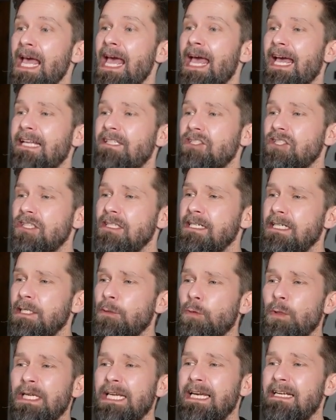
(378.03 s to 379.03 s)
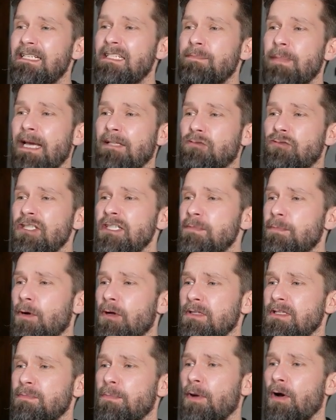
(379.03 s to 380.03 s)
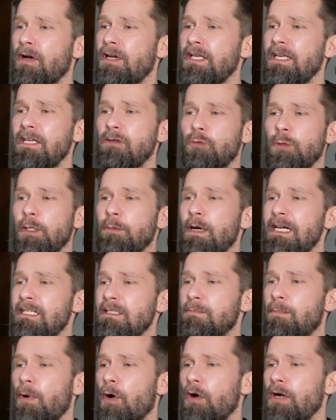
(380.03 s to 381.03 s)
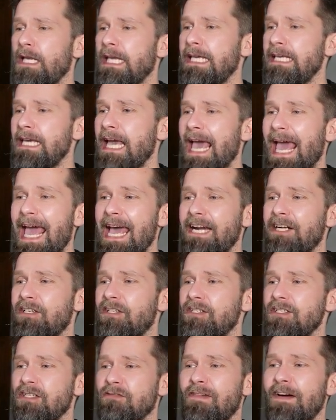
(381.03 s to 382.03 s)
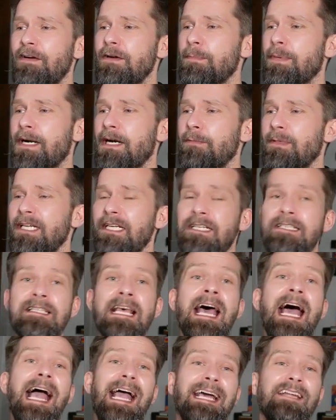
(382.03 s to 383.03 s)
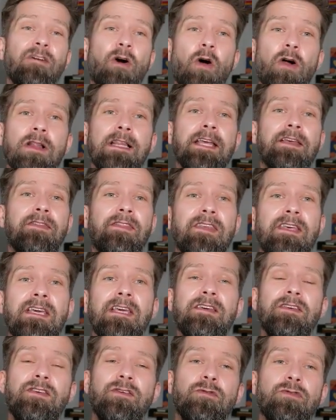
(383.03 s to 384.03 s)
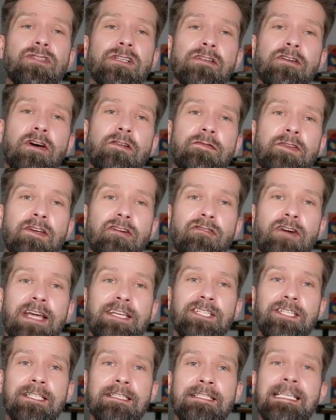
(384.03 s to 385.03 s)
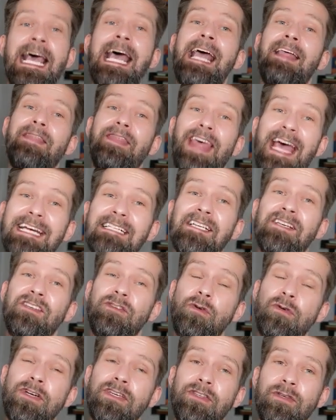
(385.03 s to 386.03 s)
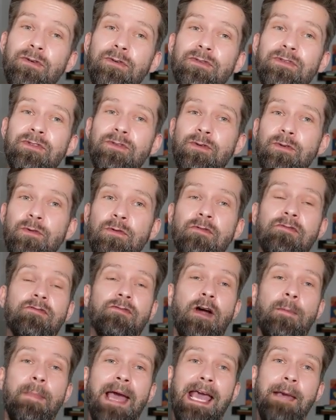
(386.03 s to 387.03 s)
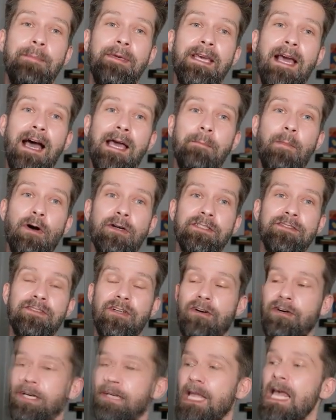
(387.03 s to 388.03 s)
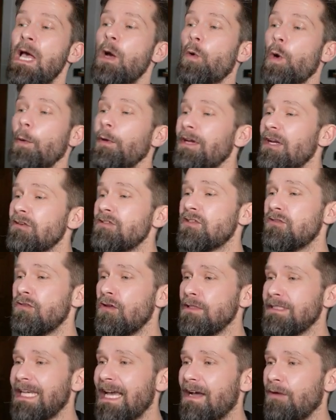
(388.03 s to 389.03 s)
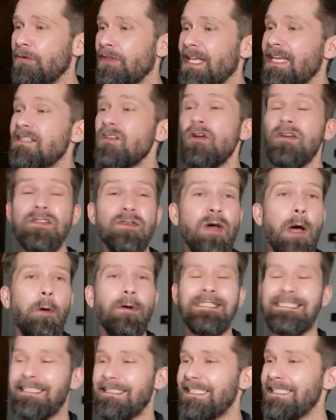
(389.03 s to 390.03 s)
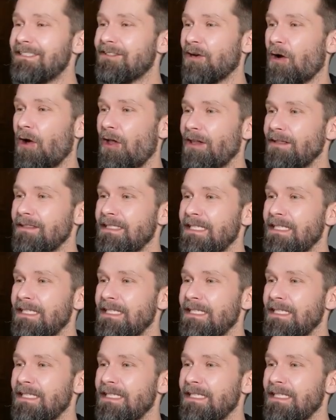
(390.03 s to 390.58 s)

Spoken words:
Additionally, we can inspect response body, request body, headers, query parameters, and all the usual configurations that you are used to from API monitoring. When we now scroll down, there's also our delete call.